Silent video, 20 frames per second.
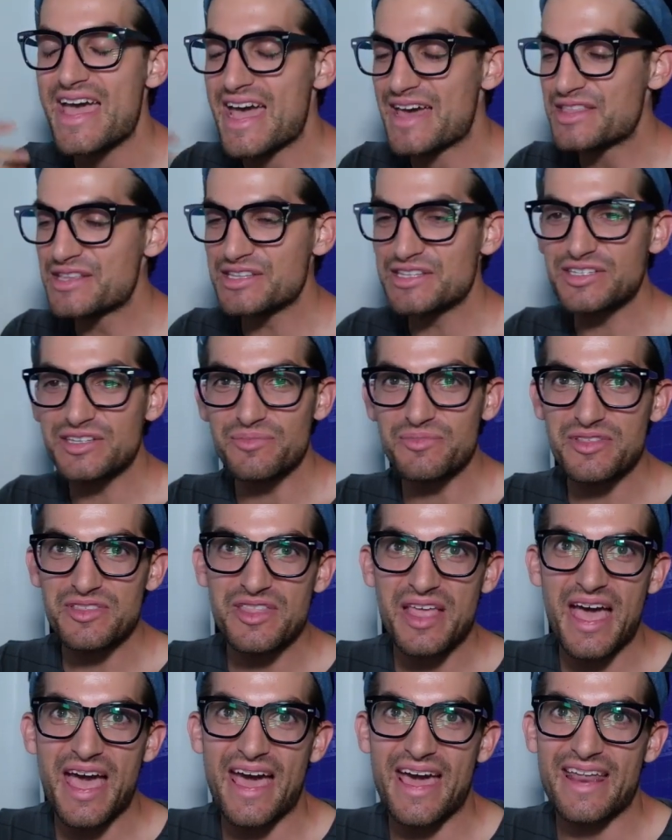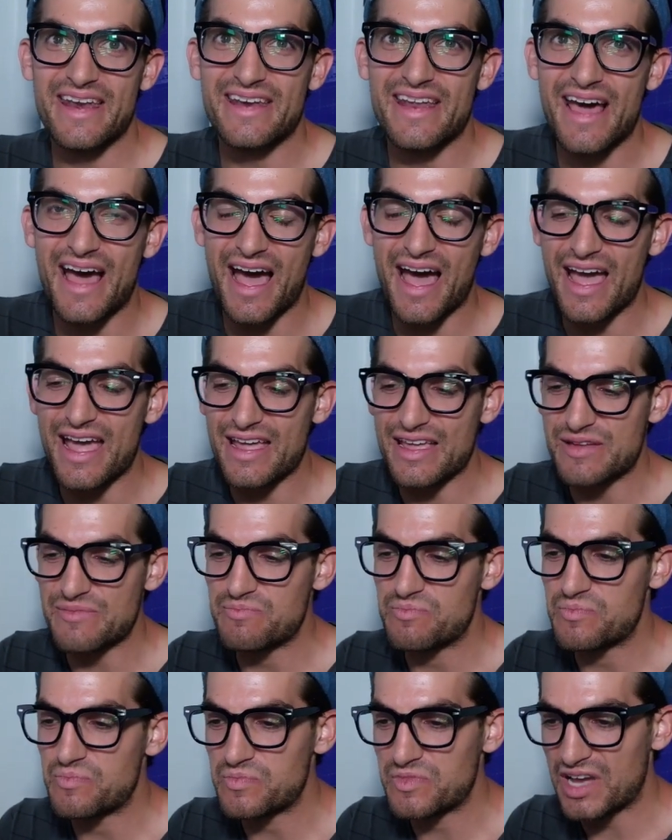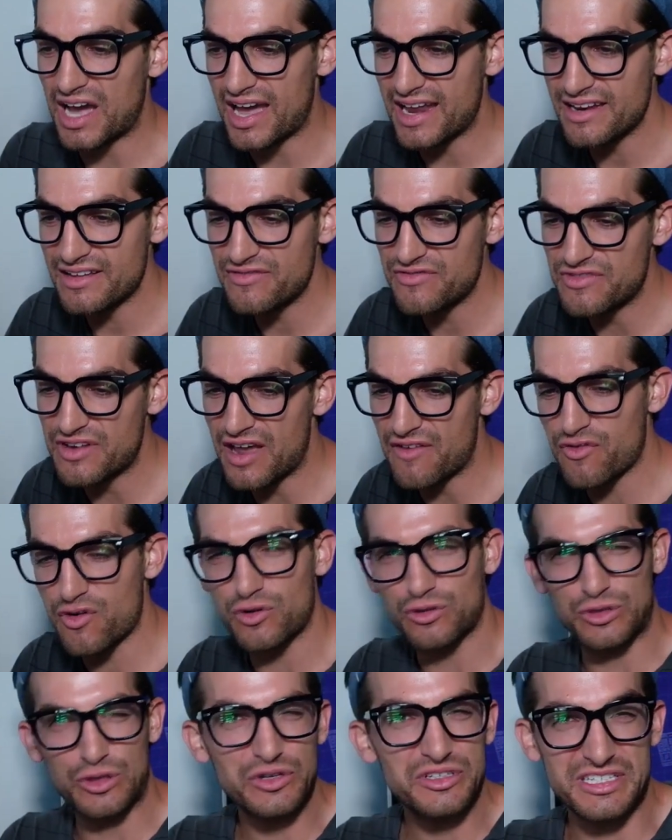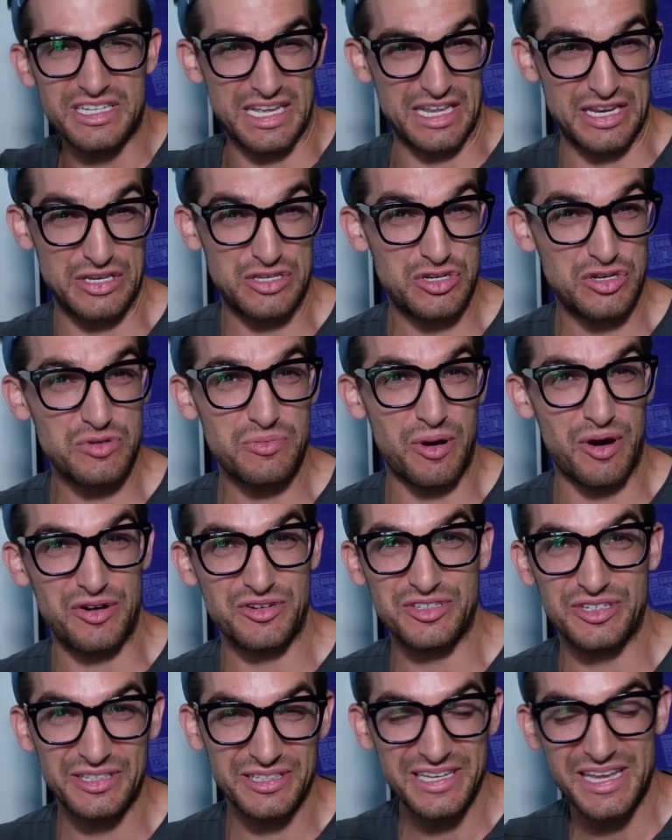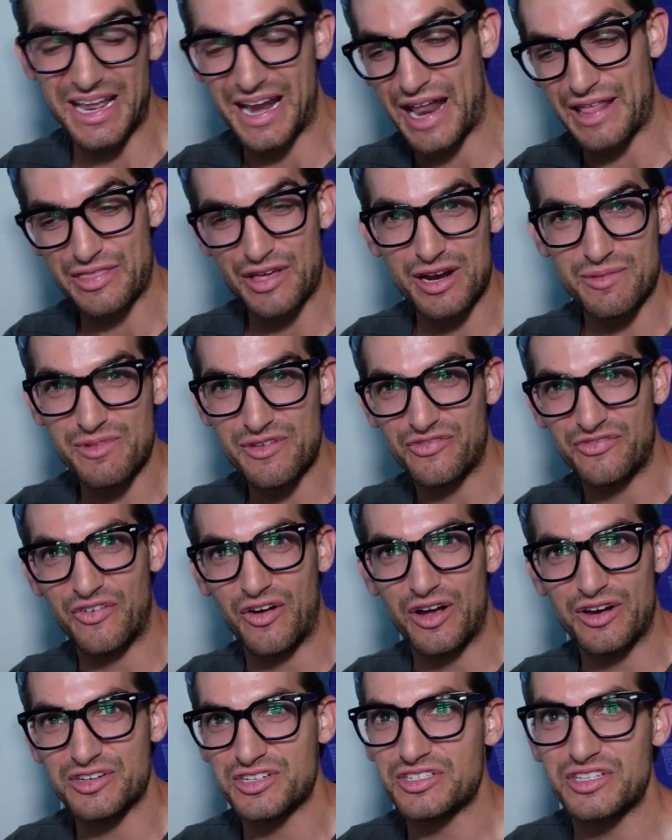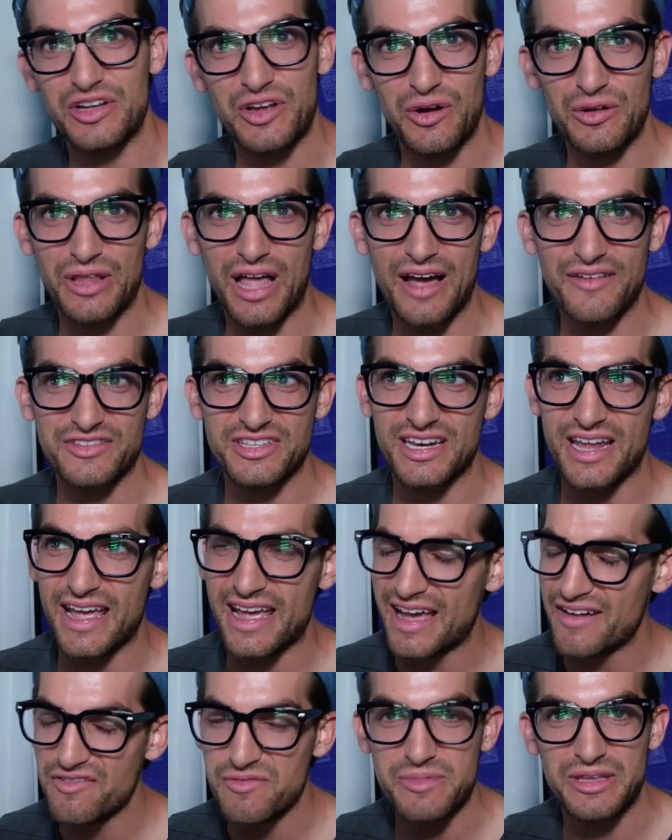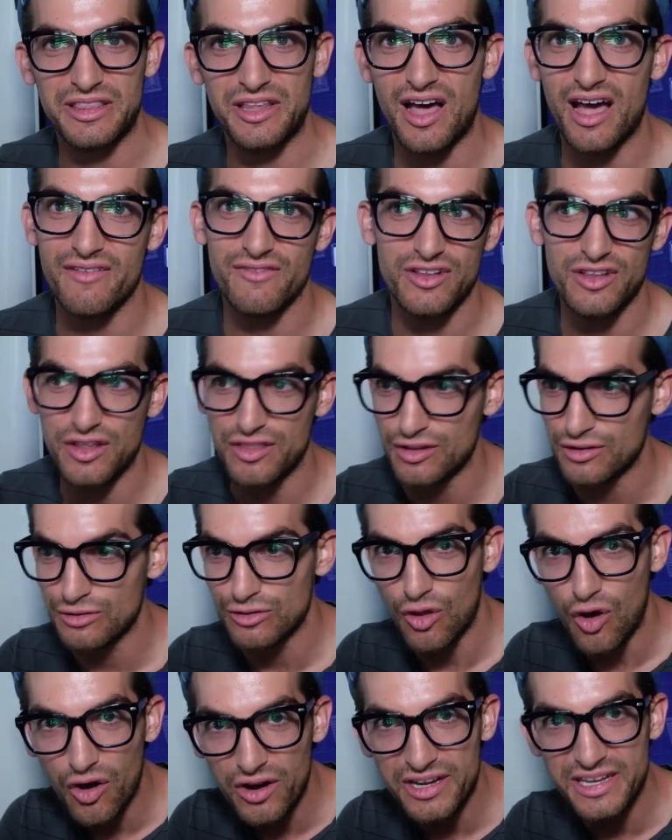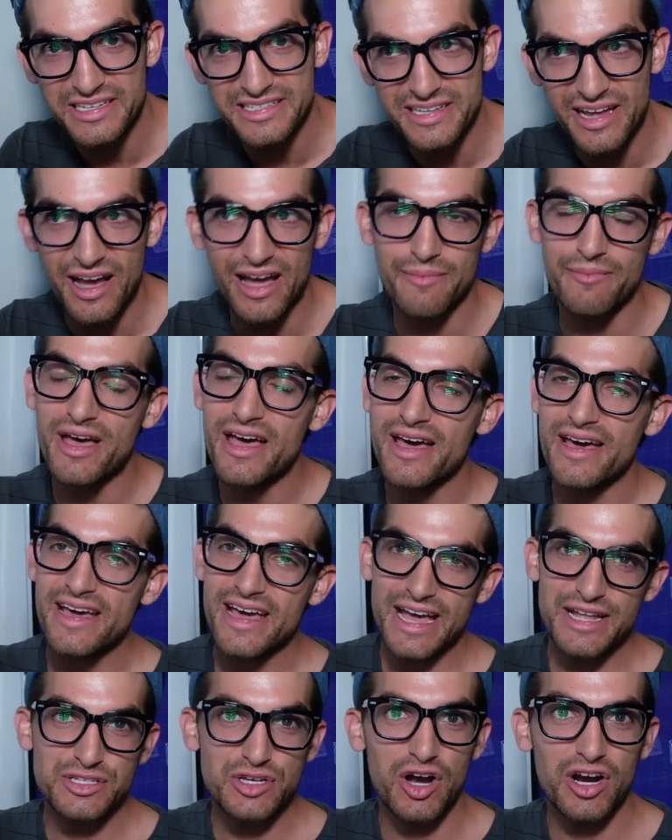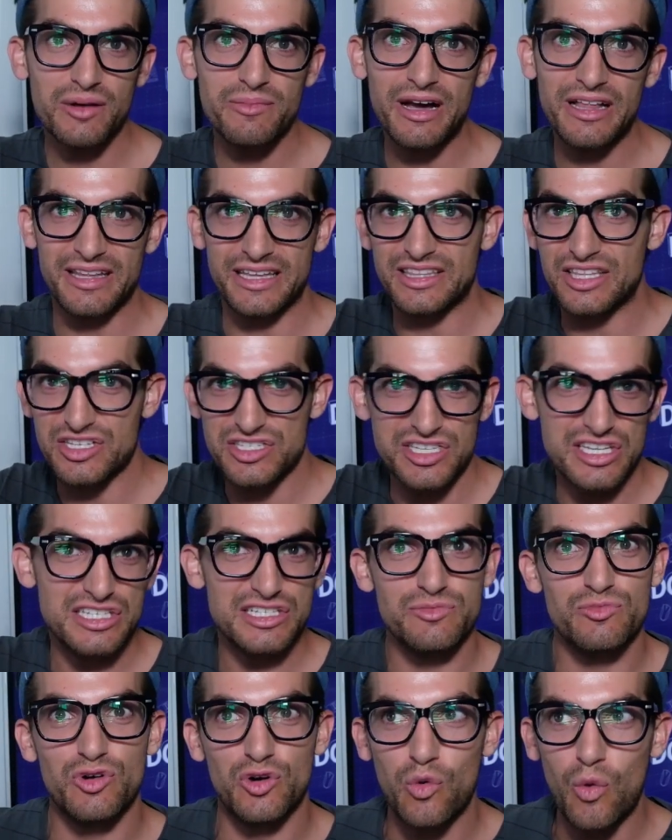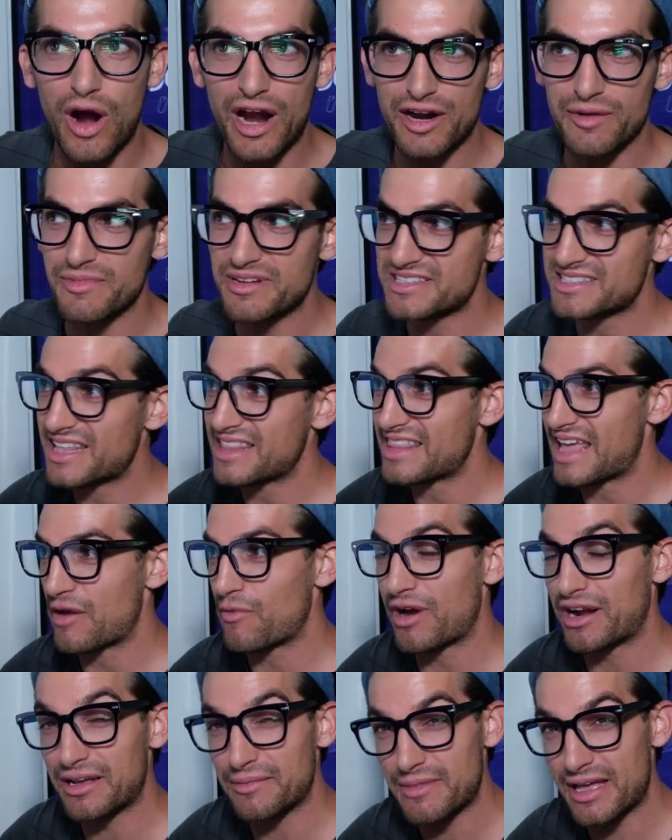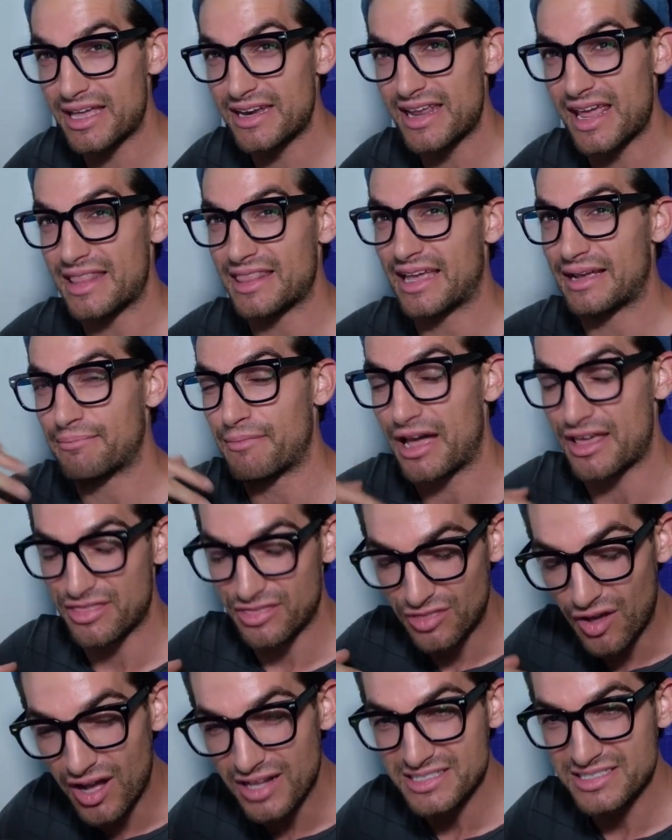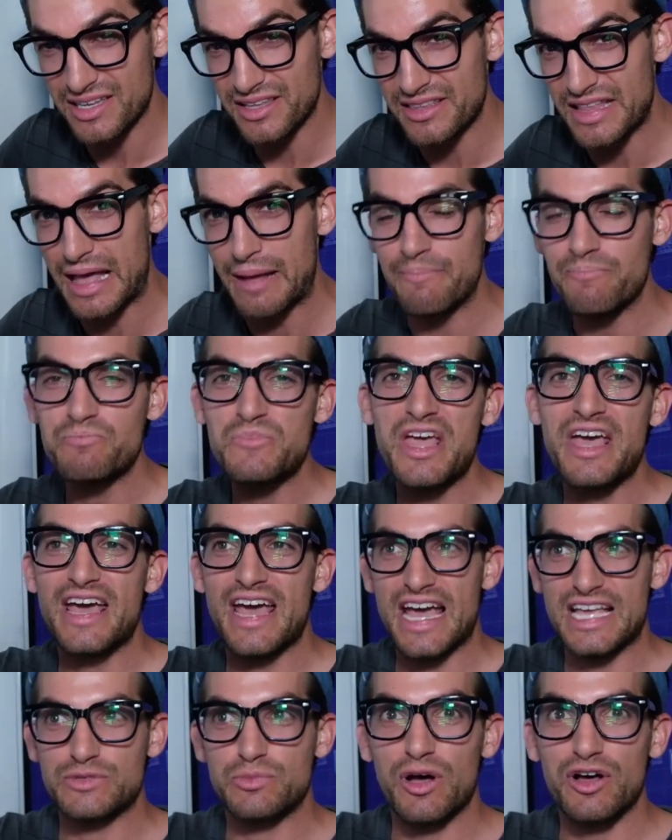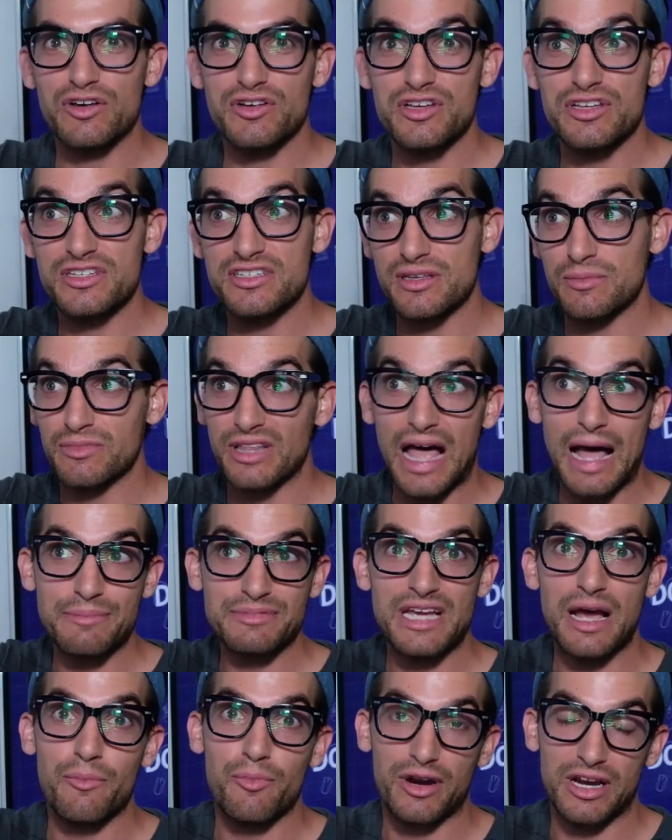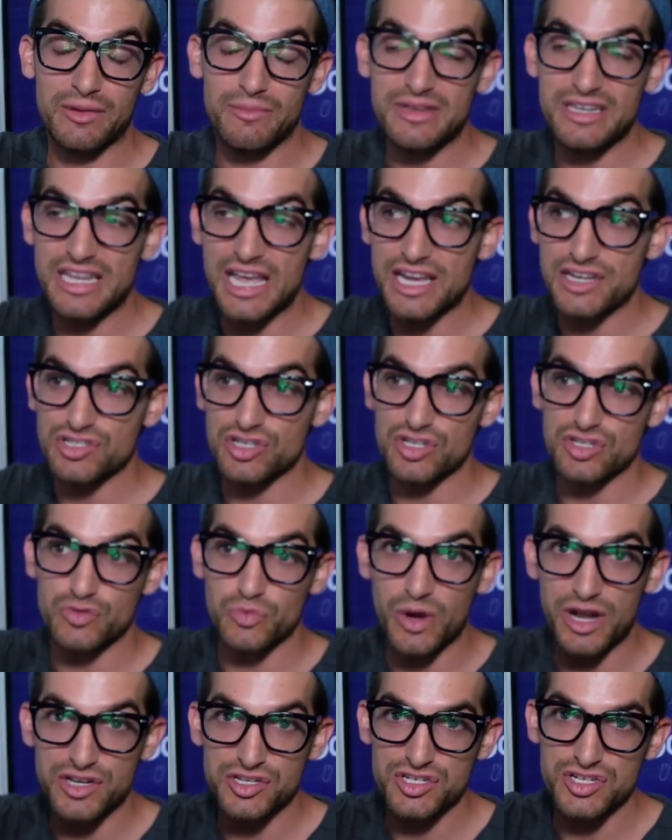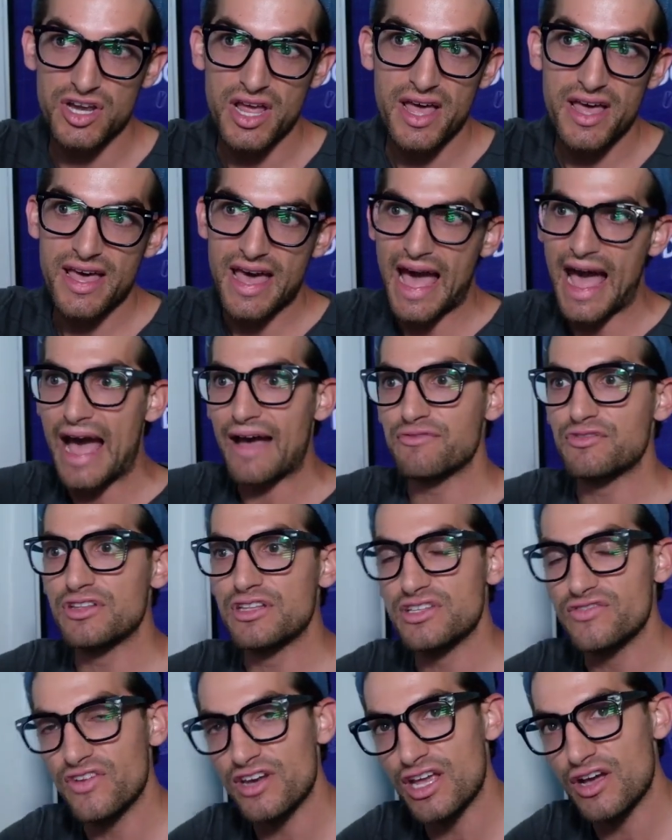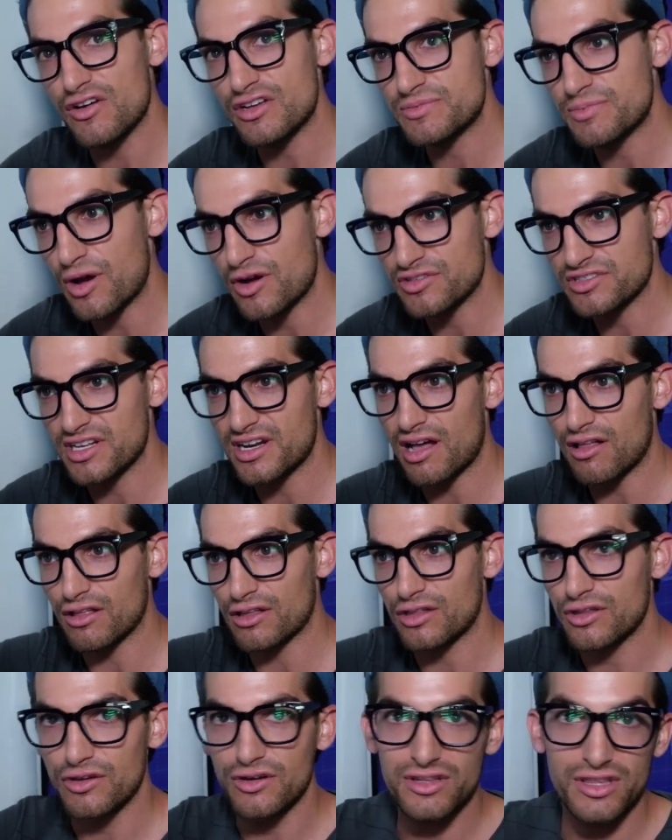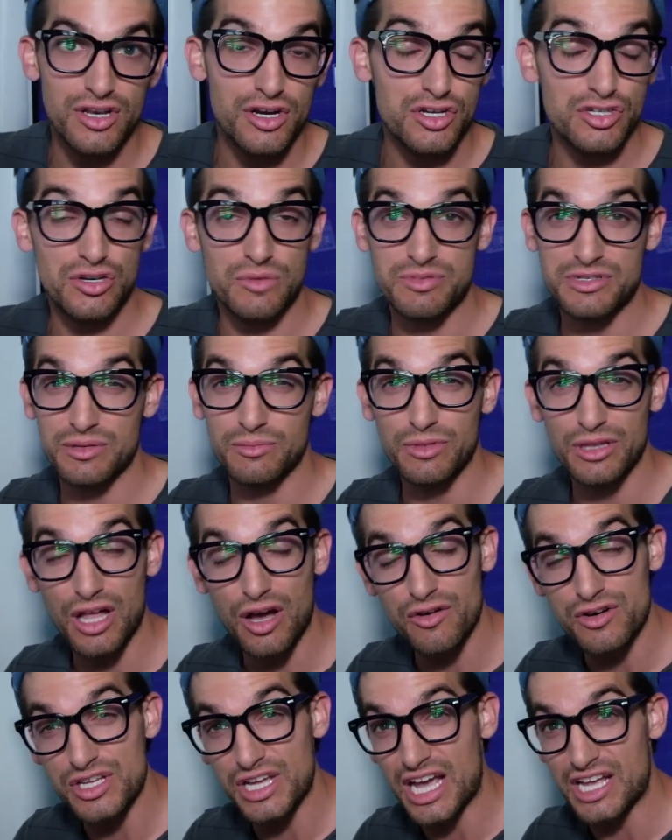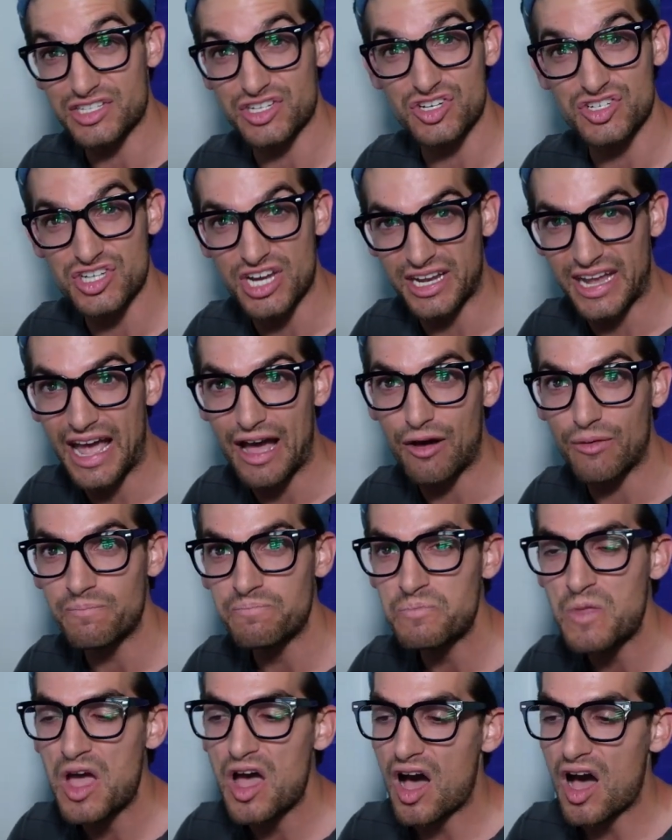And this is something that I kind of never looked into personally, and I thought it'd be fun just to go live today. I haven't been live in the longest time, and talk about like the system requirements that they recommend and like my thoughts on them, as well as some laptop recommendations, which after this video is posted, I'll include in the description below and you guys can check out.